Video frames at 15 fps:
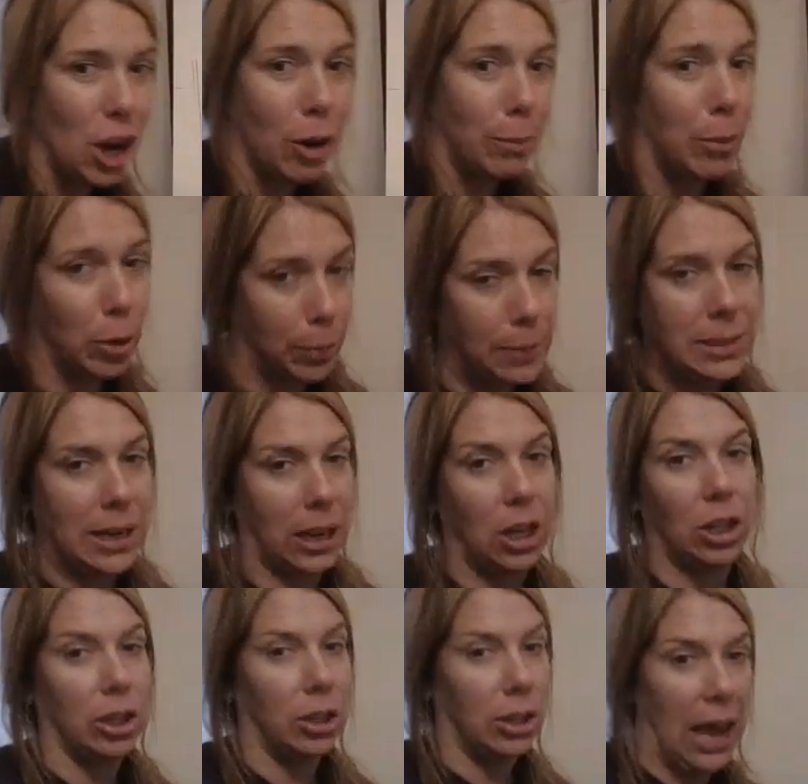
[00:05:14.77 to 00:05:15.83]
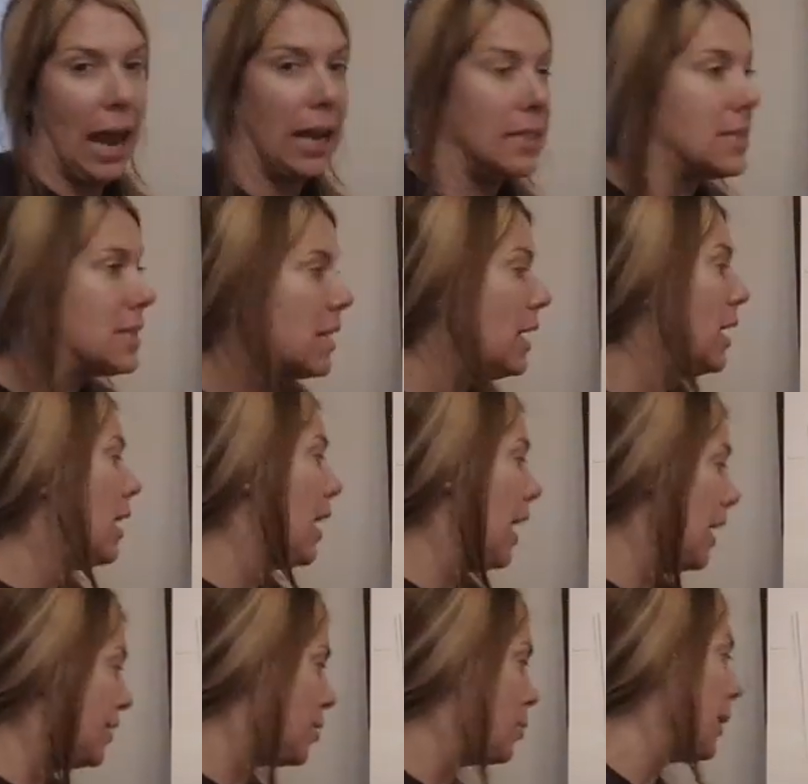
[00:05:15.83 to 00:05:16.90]
are perpendicular lines,
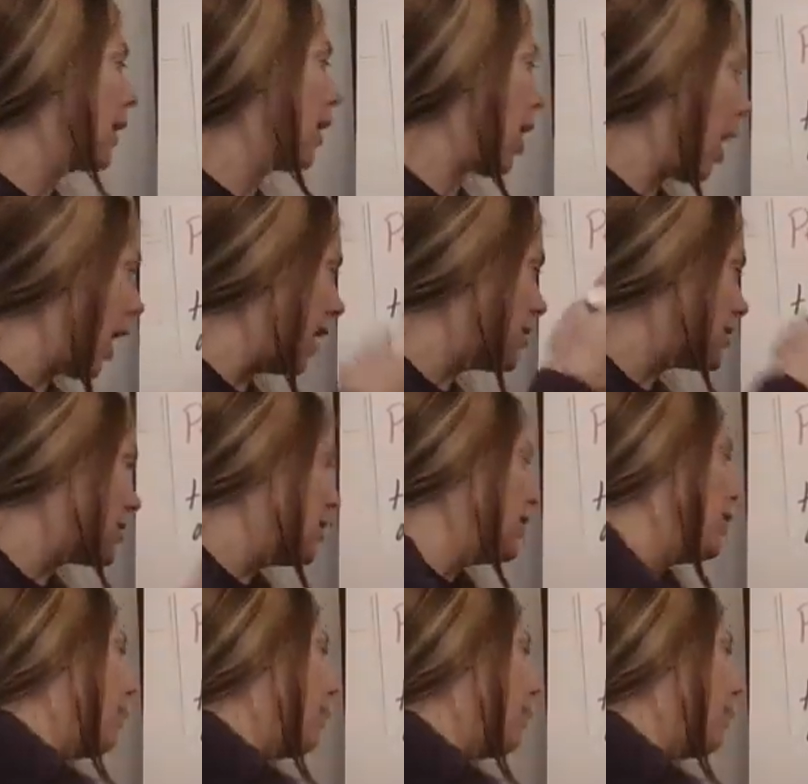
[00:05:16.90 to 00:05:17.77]
is because